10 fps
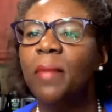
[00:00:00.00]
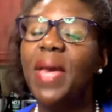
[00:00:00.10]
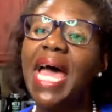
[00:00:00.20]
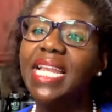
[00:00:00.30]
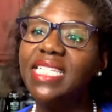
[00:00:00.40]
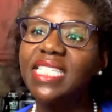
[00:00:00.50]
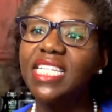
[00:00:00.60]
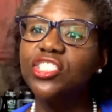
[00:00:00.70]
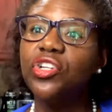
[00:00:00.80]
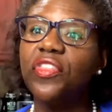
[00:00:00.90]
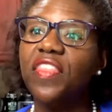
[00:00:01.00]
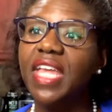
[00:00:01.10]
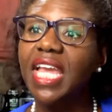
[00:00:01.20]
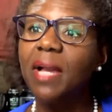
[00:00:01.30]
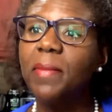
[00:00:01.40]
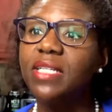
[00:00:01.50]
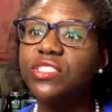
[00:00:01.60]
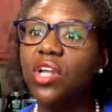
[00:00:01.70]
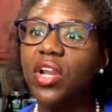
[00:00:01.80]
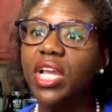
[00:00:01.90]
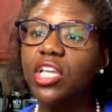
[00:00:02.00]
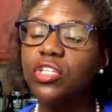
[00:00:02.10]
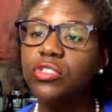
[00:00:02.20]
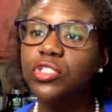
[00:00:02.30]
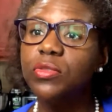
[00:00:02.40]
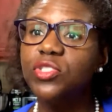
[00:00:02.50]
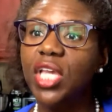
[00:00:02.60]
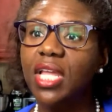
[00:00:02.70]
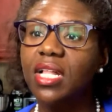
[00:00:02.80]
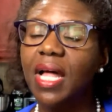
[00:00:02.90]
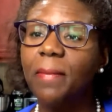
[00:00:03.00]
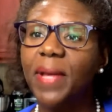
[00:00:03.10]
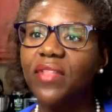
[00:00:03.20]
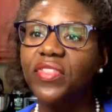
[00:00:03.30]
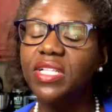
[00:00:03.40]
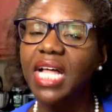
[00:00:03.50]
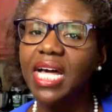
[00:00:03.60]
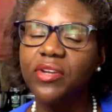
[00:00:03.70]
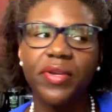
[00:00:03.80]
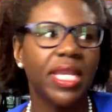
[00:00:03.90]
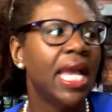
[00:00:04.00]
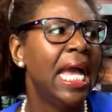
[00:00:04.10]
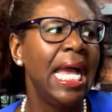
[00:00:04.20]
Patty says you're thinking about starting a YouTube channel about the lottery.